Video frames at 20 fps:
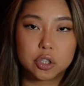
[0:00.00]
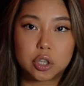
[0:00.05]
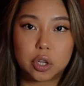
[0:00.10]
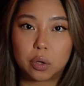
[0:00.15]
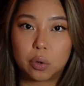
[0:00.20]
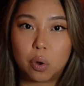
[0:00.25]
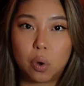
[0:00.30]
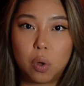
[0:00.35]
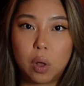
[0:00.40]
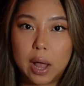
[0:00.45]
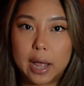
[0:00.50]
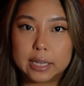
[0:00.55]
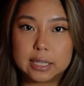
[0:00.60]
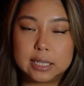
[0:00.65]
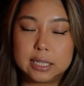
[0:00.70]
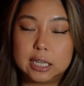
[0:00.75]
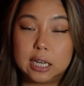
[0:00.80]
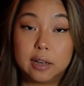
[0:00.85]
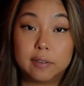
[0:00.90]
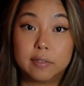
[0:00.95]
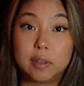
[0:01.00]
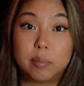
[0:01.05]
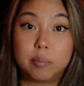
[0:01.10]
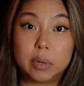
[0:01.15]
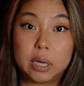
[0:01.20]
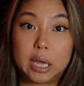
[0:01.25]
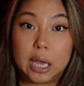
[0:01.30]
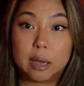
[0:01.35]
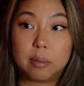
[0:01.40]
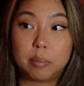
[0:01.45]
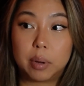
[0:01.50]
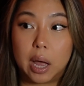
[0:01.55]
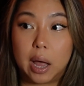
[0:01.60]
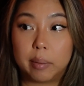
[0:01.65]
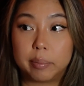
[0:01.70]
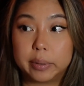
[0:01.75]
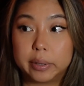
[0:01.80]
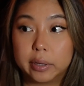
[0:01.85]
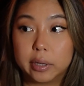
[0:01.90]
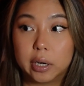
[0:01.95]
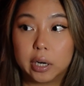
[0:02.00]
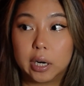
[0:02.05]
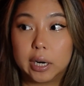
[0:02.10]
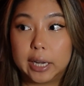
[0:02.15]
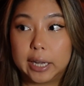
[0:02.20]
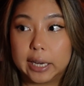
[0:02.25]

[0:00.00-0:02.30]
So the whole idea of them became popular,